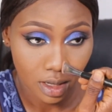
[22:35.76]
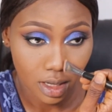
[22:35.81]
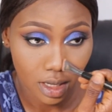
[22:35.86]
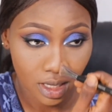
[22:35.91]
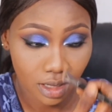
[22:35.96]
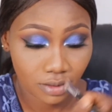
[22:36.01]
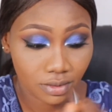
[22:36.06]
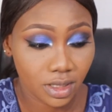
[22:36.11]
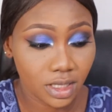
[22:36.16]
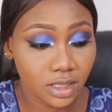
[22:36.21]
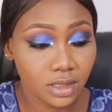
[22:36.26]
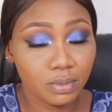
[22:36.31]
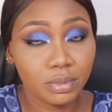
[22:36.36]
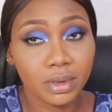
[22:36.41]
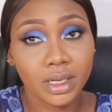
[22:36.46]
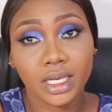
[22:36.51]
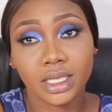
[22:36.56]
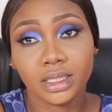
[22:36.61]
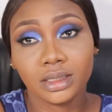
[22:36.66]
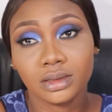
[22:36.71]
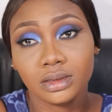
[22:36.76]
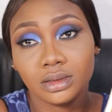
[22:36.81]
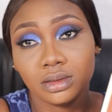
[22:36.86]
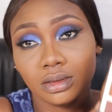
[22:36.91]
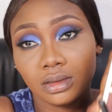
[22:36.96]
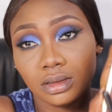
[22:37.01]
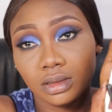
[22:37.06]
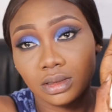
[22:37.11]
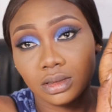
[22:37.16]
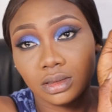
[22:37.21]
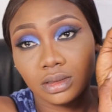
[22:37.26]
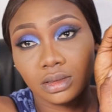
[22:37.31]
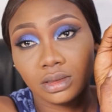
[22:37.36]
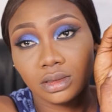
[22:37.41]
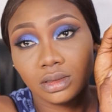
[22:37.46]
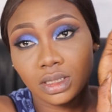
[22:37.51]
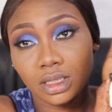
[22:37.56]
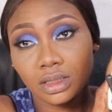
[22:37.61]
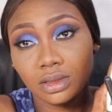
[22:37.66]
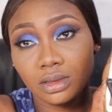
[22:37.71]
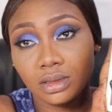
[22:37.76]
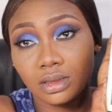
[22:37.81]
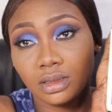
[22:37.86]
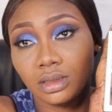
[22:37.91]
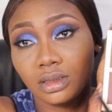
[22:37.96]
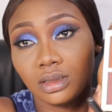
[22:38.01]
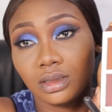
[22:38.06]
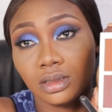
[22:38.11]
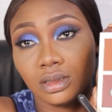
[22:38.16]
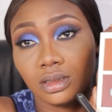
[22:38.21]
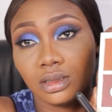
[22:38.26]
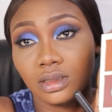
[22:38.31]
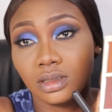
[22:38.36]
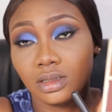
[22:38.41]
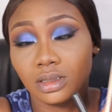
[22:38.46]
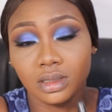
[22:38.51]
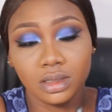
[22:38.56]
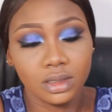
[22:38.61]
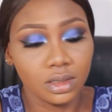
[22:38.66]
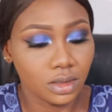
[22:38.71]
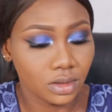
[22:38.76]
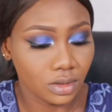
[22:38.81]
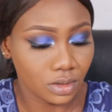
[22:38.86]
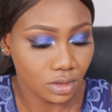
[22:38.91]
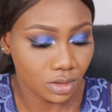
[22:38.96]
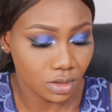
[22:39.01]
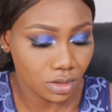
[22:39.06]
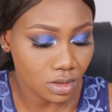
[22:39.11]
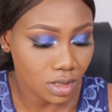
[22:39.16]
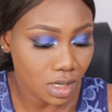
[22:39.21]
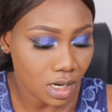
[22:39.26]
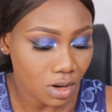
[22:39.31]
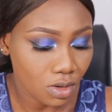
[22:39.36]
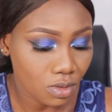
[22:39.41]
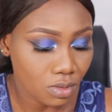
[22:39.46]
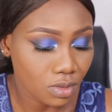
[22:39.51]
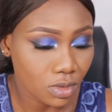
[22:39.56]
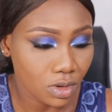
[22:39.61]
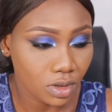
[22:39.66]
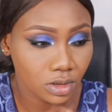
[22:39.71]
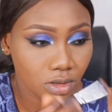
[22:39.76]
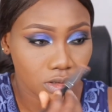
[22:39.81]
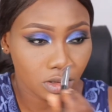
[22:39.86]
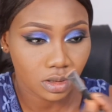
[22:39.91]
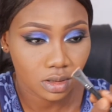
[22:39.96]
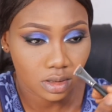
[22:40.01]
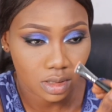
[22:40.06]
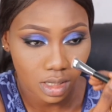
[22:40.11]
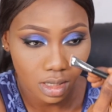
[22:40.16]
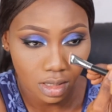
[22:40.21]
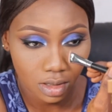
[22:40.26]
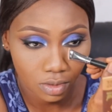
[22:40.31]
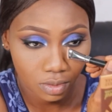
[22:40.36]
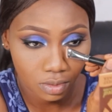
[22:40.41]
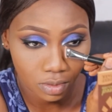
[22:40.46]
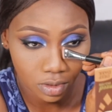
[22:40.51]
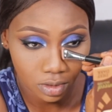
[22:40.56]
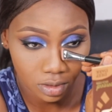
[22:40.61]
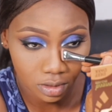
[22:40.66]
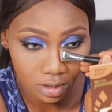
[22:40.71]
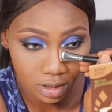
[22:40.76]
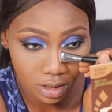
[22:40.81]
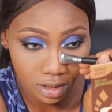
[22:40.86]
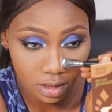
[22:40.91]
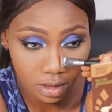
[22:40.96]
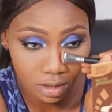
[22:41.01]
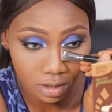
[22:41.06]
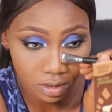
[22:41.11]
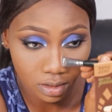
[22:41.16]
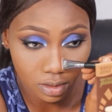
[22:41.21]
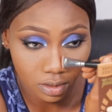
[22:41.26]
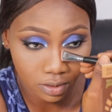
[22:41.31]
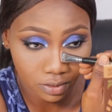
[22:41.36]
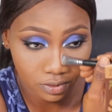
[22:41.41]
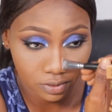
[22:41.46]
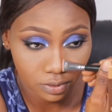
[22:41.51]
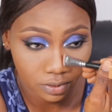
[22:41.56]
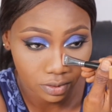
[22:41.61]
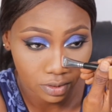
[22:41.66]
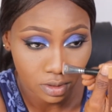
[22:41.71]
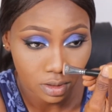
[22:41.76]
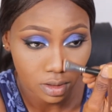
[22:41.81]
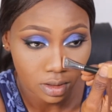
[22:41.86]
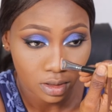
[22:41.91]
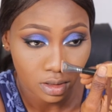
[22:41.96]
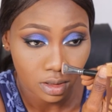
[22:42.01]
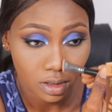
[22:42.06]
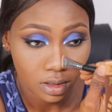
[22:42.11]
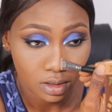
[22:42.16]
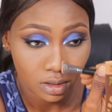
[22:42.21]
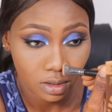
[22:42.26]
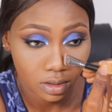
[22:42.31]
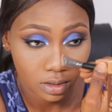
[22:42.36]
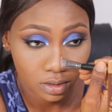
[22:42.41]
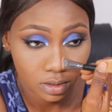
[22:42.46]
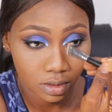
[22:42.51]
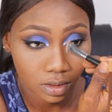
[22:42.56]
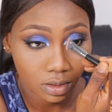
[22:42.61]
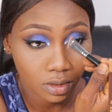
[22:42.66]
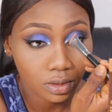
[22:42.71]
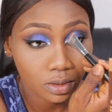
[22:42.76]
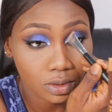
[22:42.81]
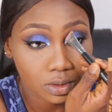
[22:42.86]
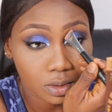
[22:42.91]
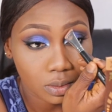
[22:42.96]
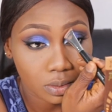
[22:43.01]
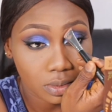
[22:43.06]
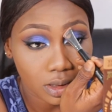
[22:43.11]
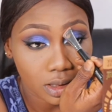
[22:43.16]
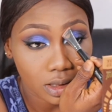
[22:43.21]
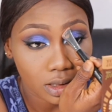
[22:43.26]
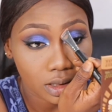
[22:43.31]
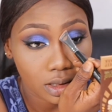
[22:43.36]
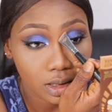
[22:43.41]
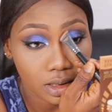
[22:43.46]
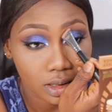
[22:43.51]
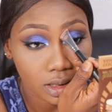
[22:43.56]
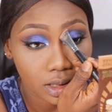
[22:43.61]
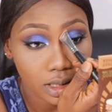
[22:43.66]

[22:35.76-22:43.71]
I have hit pan on this. Can you see? To show how much I love this contour palette.